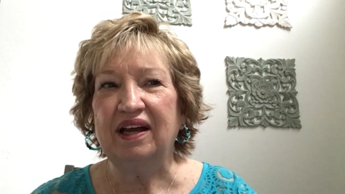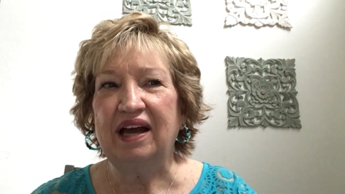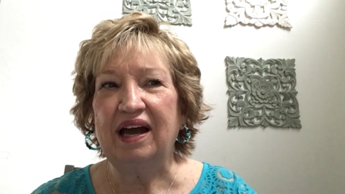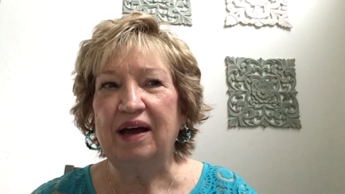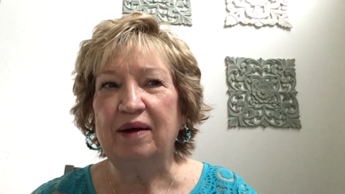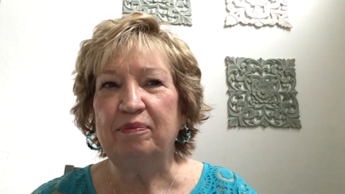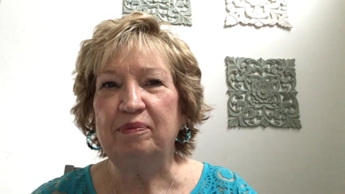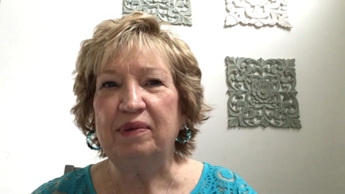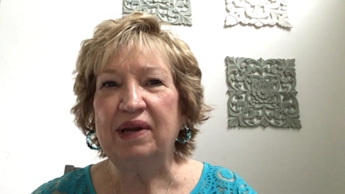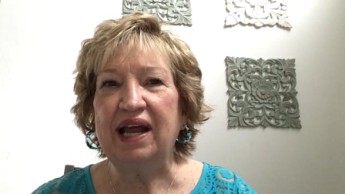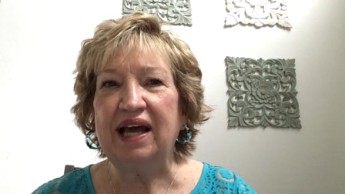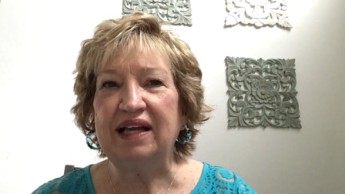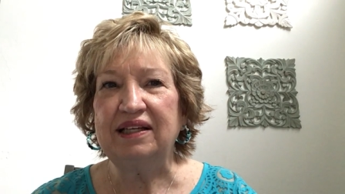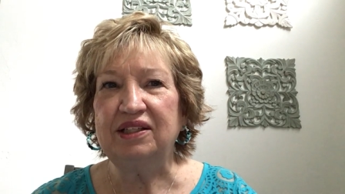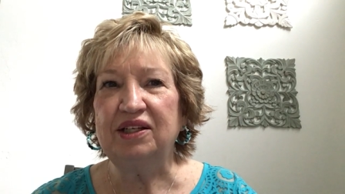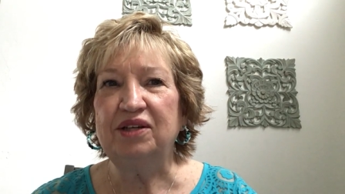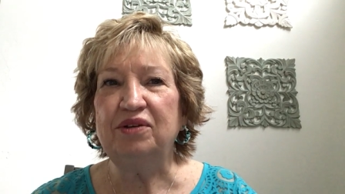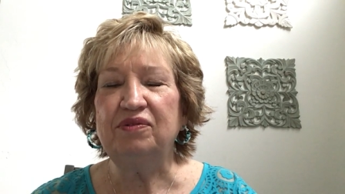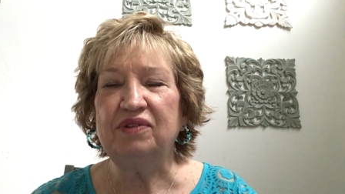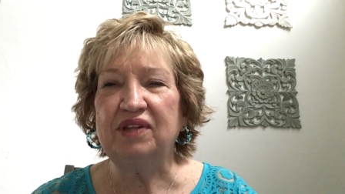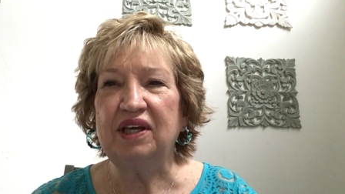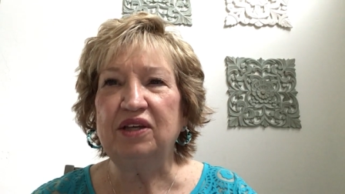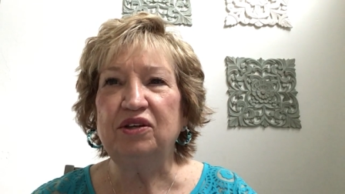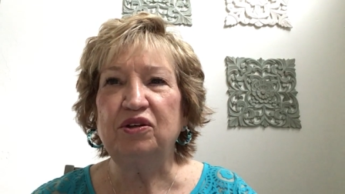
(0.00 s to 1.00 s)
uh, but I
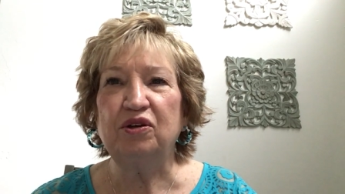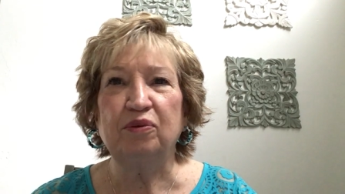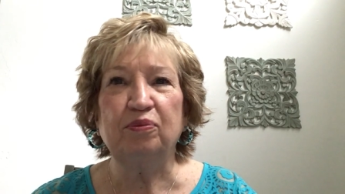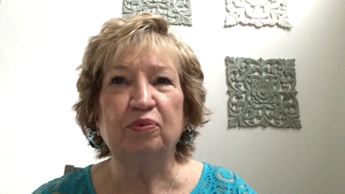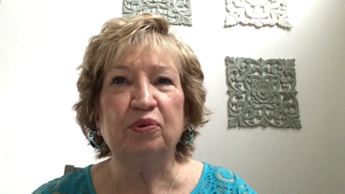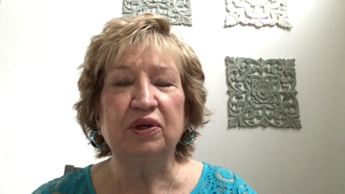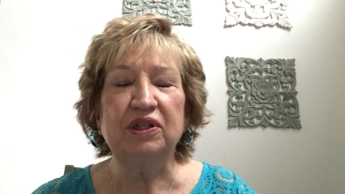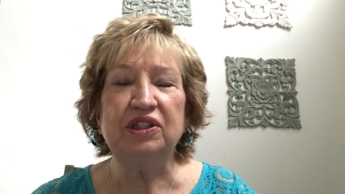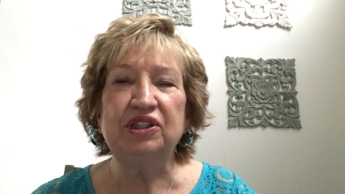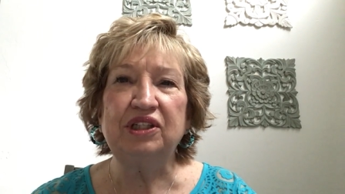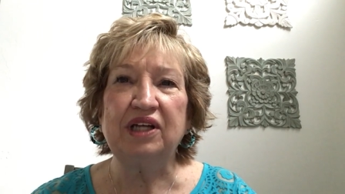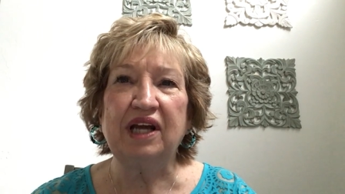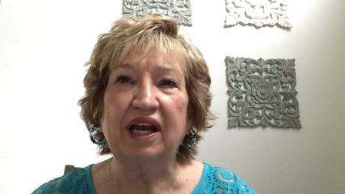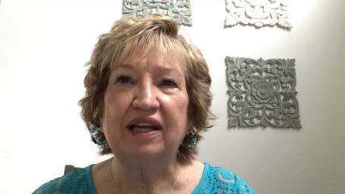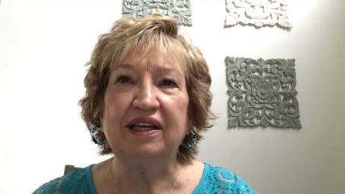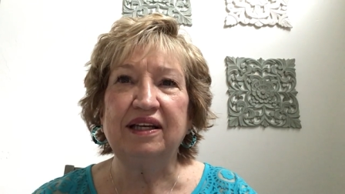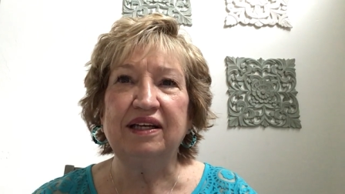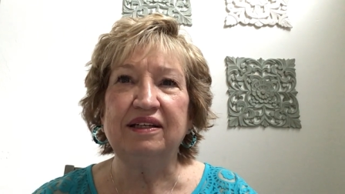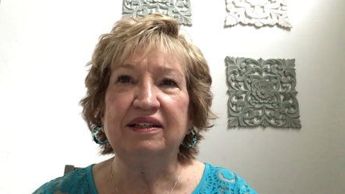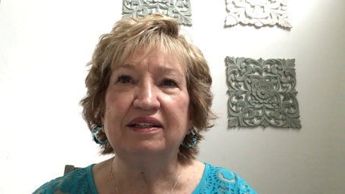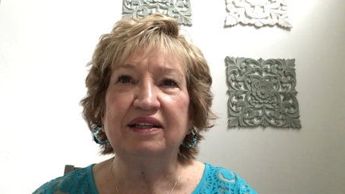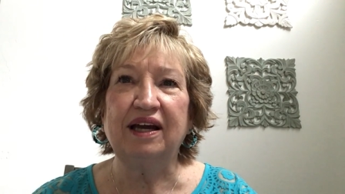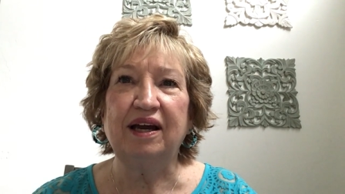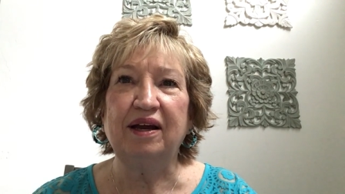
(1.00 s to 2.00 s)
do think you appreciate
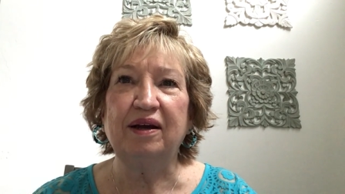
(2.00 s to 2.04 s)
it.